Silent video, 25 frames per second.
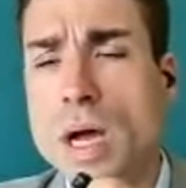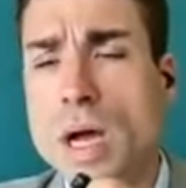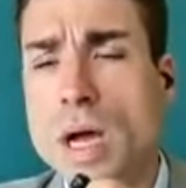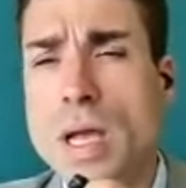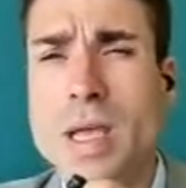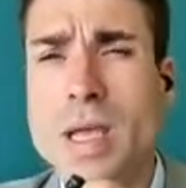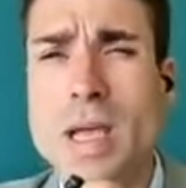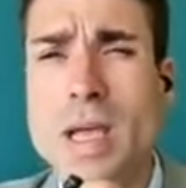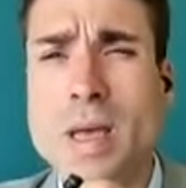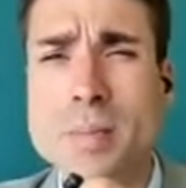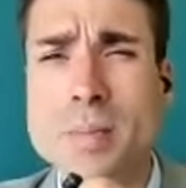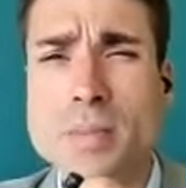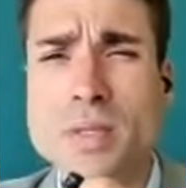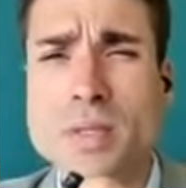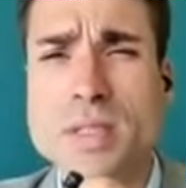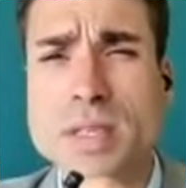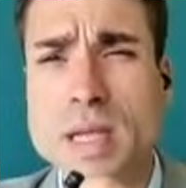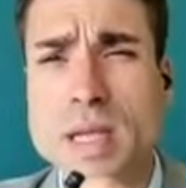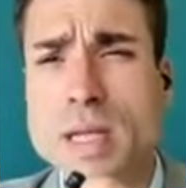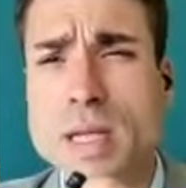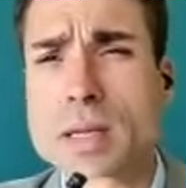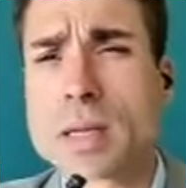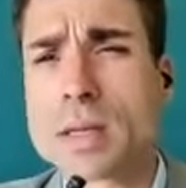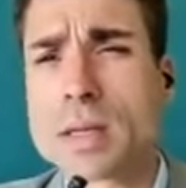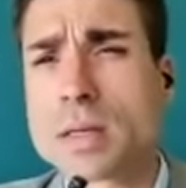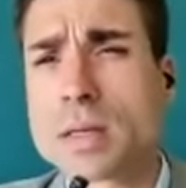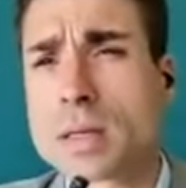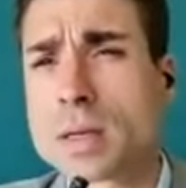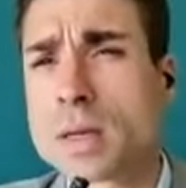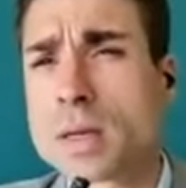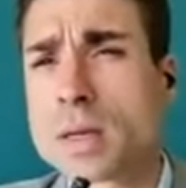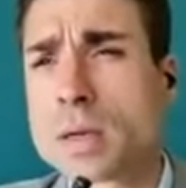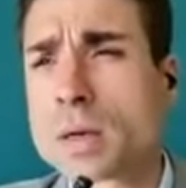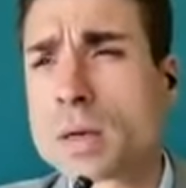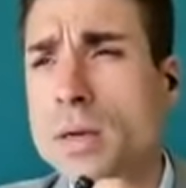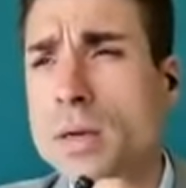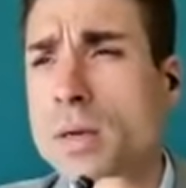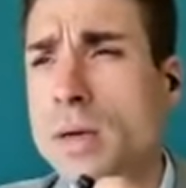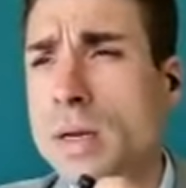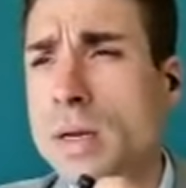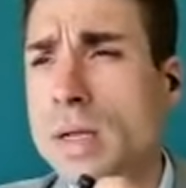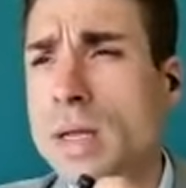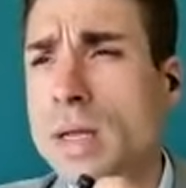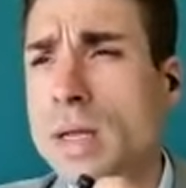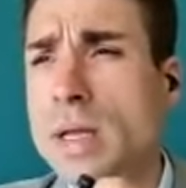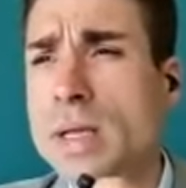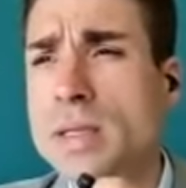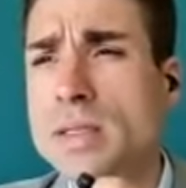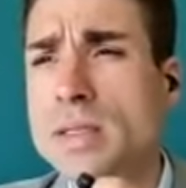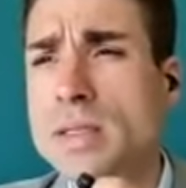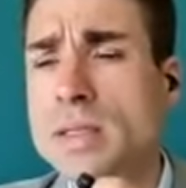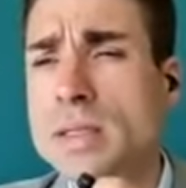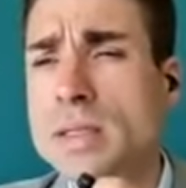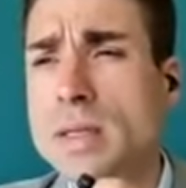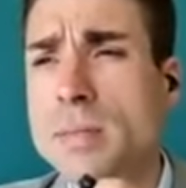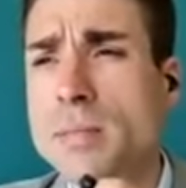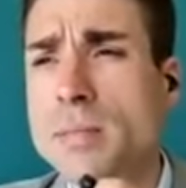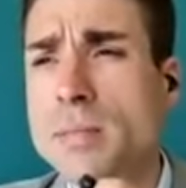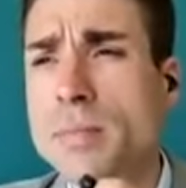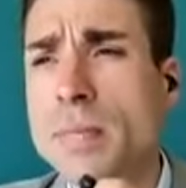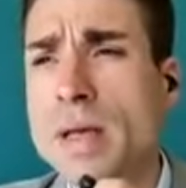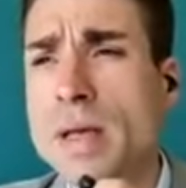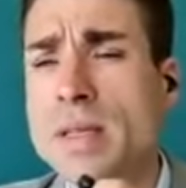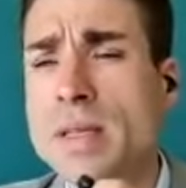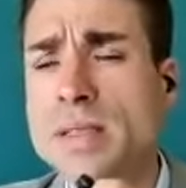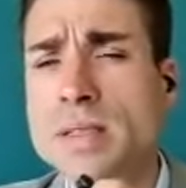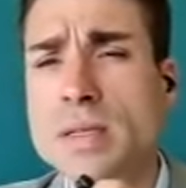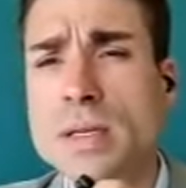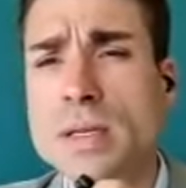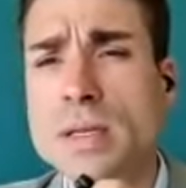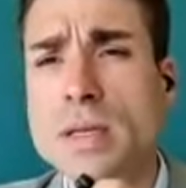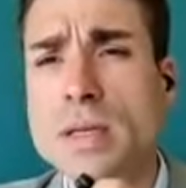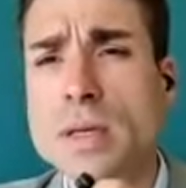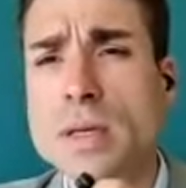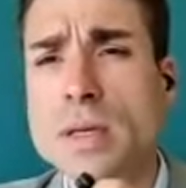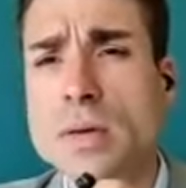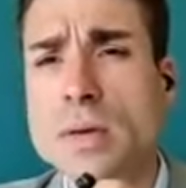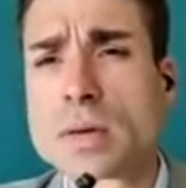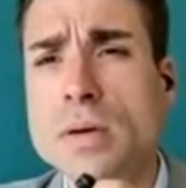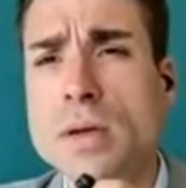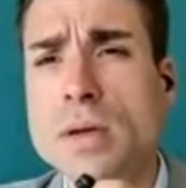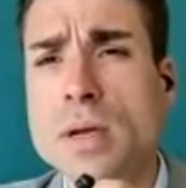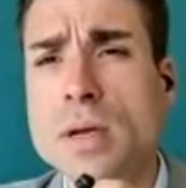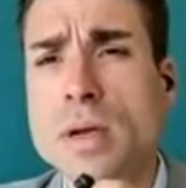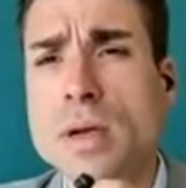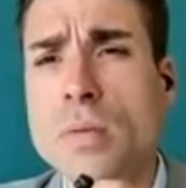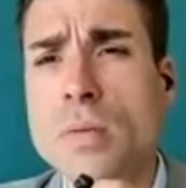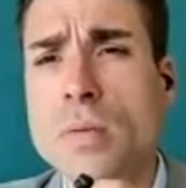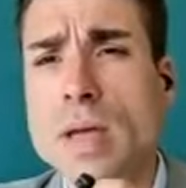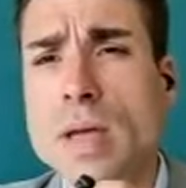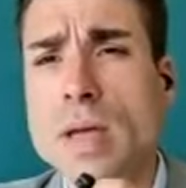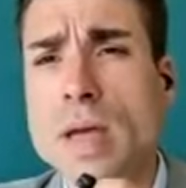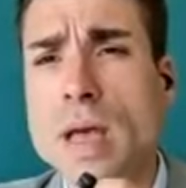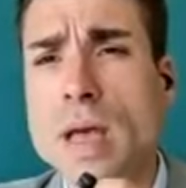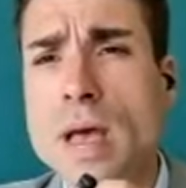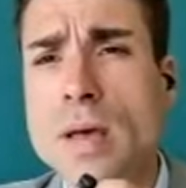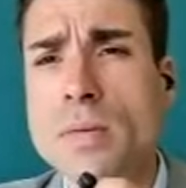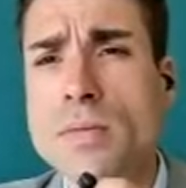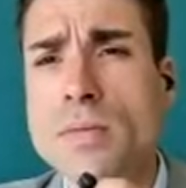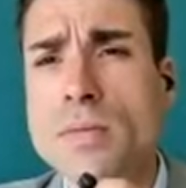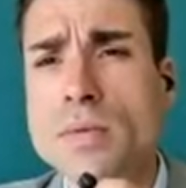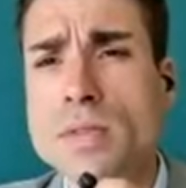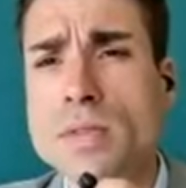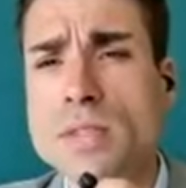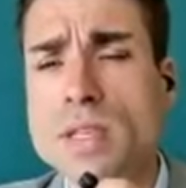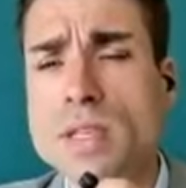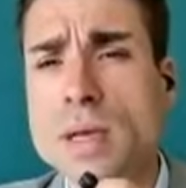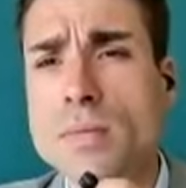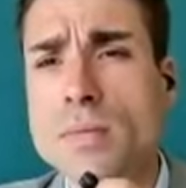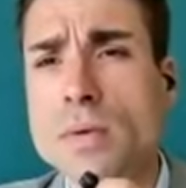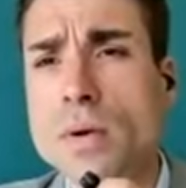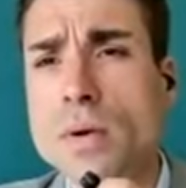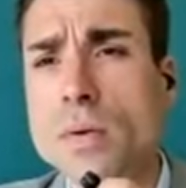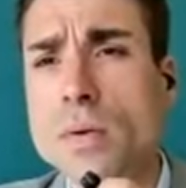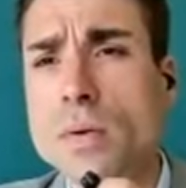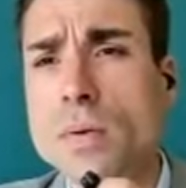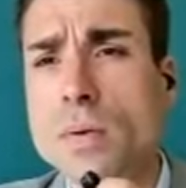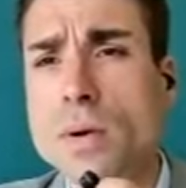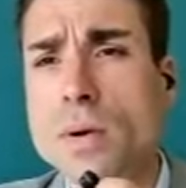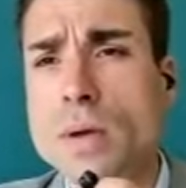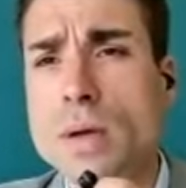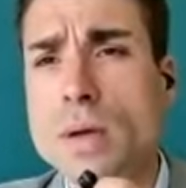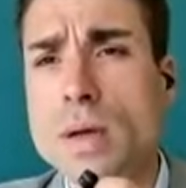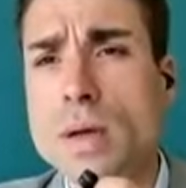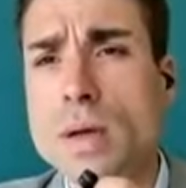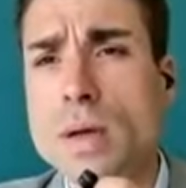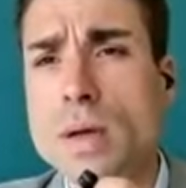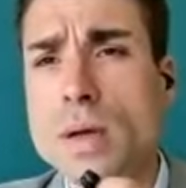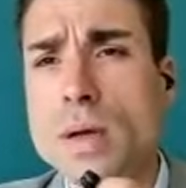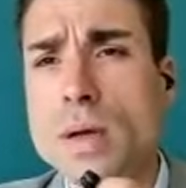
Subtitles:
I am stating here, I guess, the past year we have several